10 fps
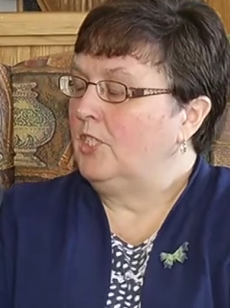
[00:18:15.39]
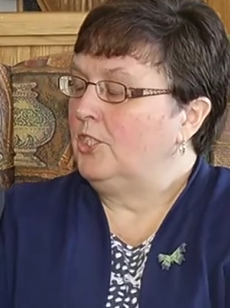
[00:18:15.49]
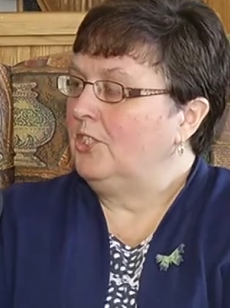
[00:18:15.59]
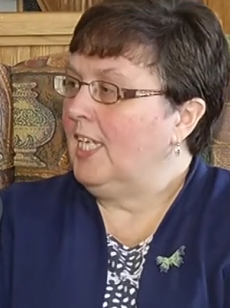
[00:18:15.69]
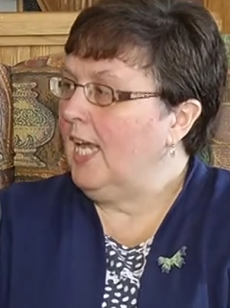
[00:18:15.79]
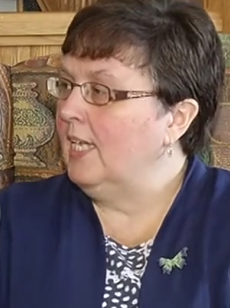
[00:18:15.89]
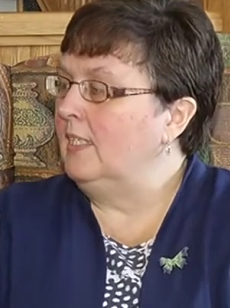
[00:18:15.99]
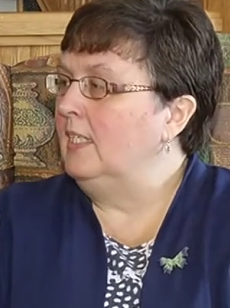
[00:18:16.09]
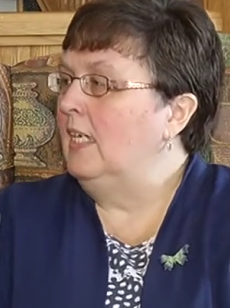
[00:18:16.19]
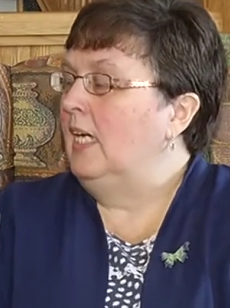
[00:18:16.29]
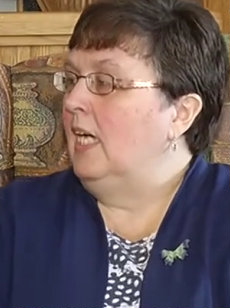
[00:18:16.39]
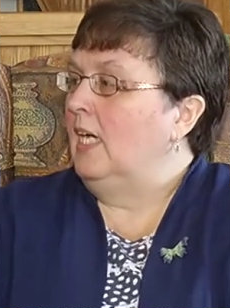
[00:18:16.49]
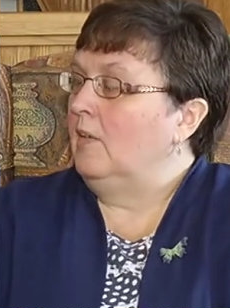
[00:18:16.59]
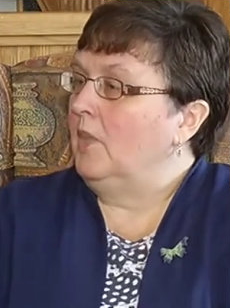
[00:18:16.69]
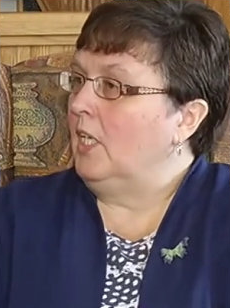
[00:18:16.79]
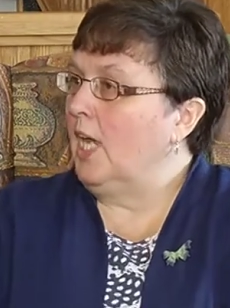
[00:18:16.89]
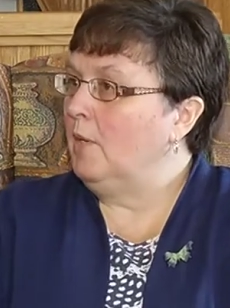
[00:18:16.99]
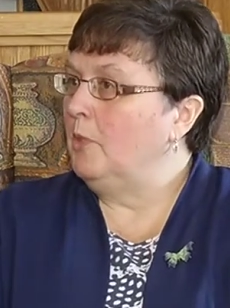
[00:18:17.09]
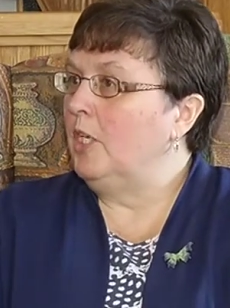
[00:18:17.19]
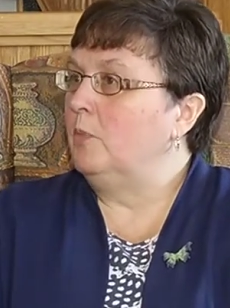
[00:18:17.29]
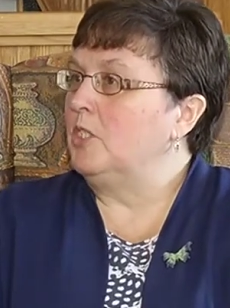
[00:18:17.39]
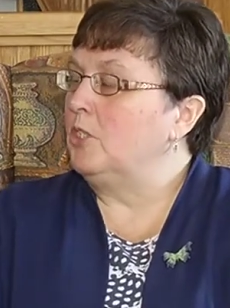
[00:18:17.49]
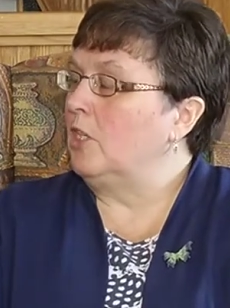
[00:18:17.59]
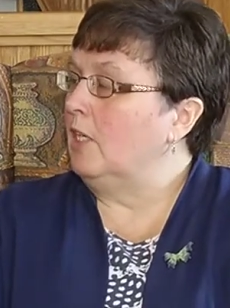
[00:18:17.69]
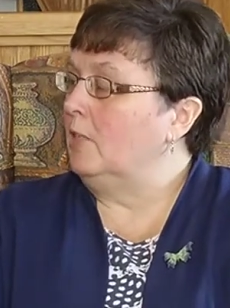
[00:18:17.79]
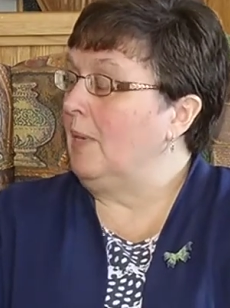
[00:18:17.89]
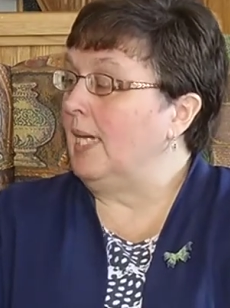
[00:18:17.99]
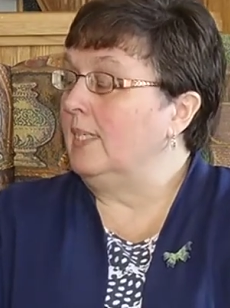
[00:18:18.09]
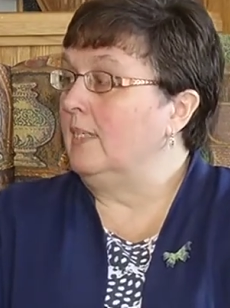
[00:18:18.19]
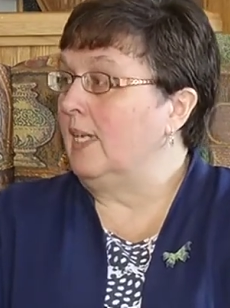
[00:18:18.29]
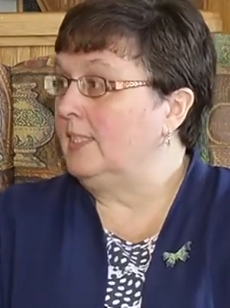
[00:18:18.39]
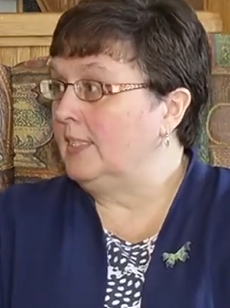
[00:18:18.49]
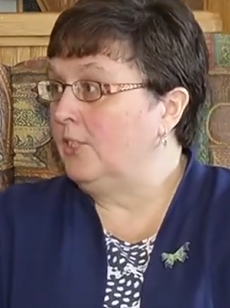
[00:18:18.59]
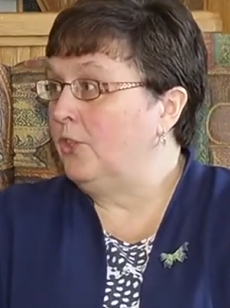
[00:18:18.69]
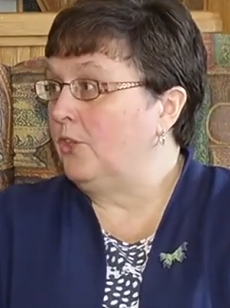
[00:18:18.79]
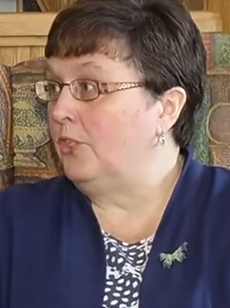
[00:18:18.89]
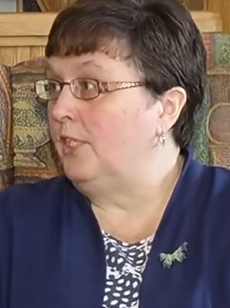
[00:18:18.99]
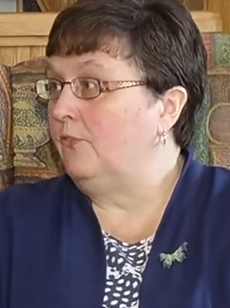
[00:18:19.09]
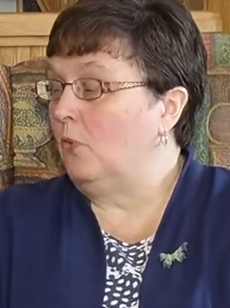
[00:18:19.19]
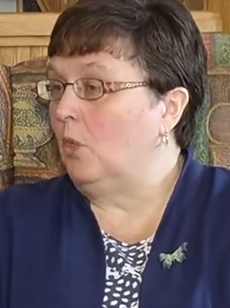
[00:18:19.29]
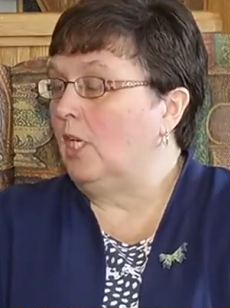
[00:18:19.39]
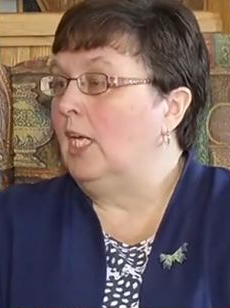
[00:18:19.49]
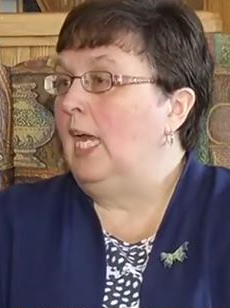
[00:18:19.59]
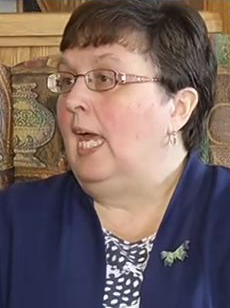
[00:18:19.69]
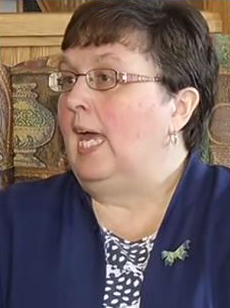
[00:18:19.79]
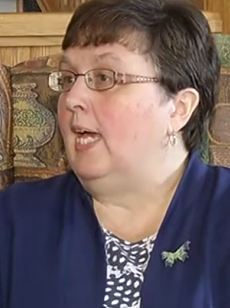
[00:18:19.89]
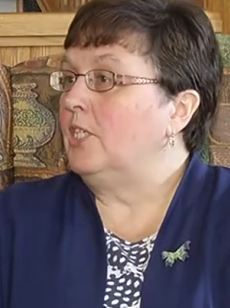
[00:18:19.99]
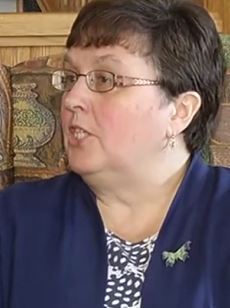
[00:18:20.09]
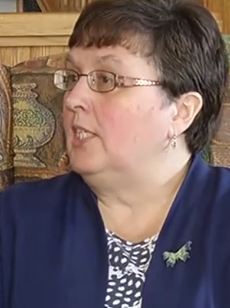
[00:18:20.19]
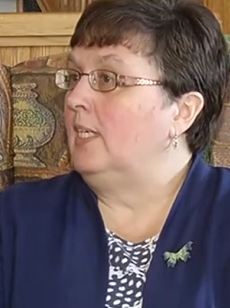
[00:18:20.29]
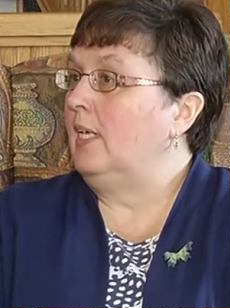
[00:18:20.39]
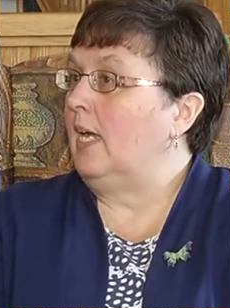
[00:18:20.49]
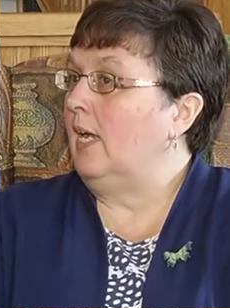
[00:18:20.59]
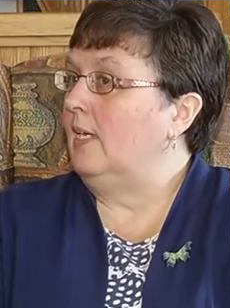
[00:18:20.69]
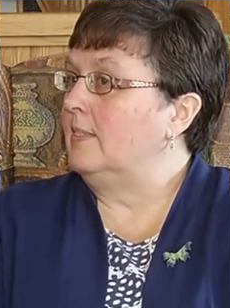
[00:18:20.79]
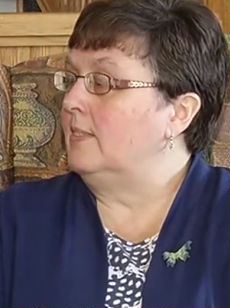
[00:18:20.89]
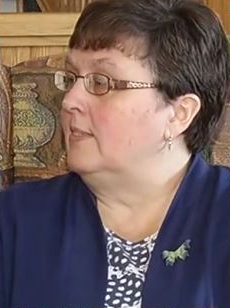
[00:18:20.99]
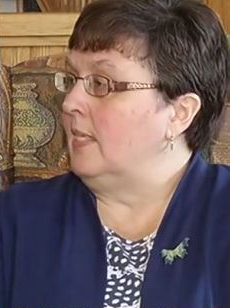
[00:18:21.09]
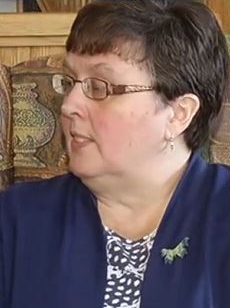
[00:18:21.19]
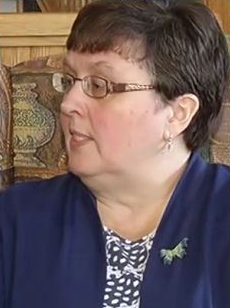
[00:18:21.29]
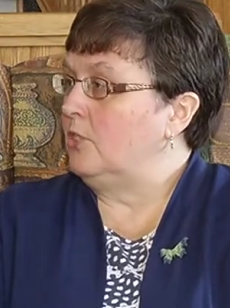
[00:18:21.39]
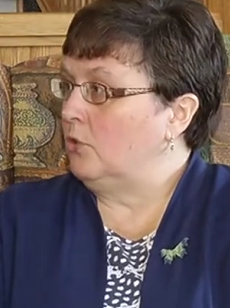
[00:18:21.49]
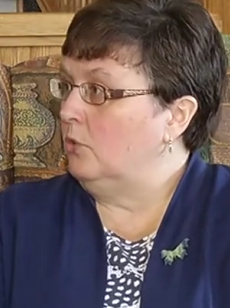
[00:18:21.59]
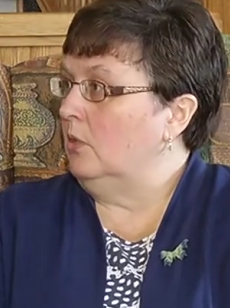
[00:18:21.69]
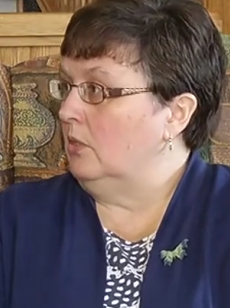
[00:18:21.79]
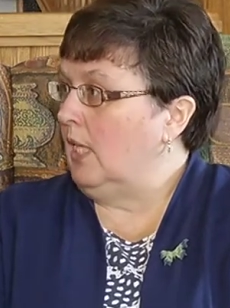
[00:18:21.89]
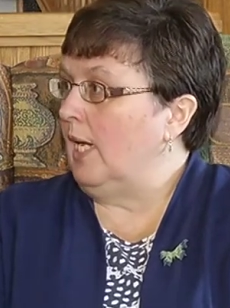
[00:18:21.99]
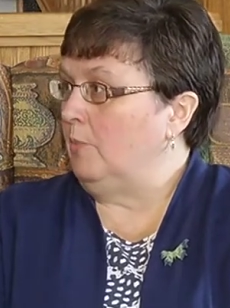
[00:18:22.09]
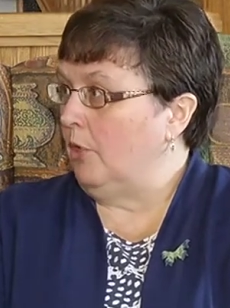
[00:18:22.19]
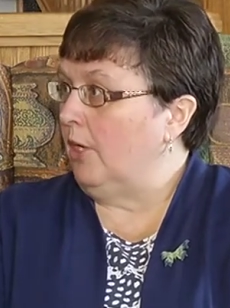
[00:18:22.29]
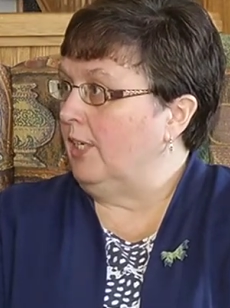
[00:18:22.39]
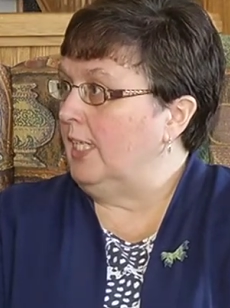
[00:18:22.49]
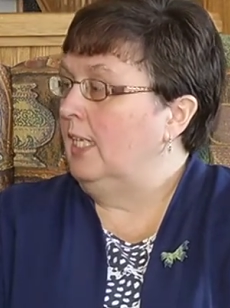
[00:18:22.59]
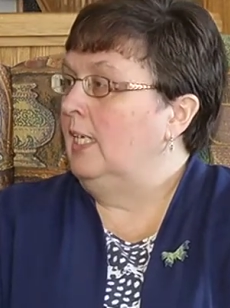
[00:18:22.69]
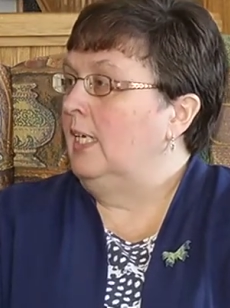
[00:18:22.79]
I sure can. The library was started back in 1934, actually as a Sunday school library.